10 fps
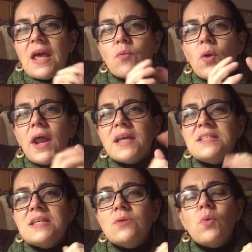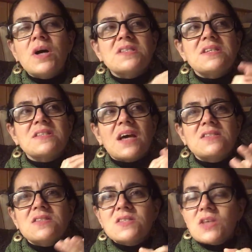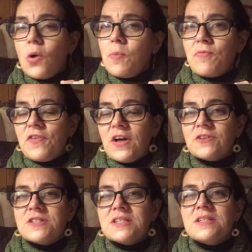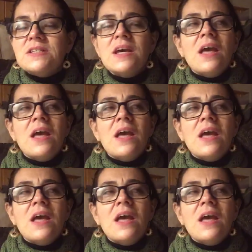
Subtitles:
and what I did was I soap felted